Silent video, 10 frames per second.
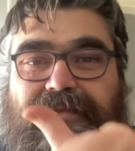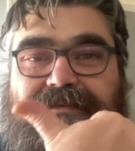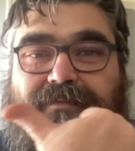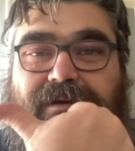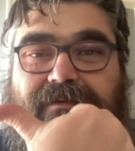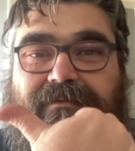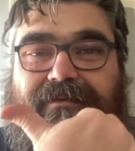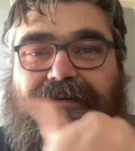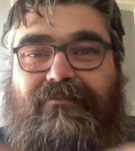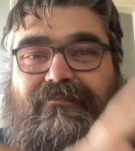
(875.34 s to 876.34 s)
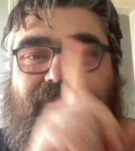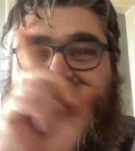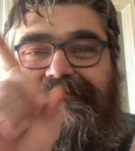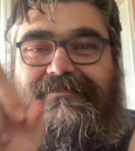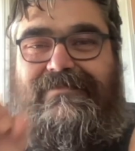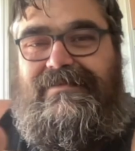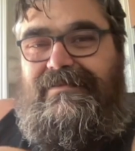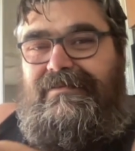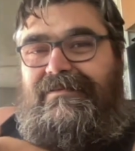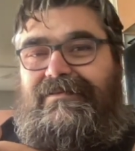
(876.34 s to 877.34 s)
this way, nope,
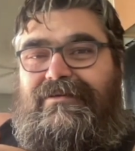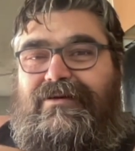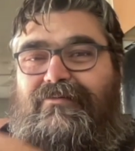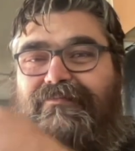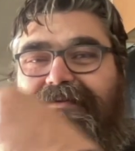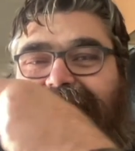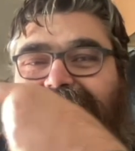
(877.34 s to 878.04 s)
nope,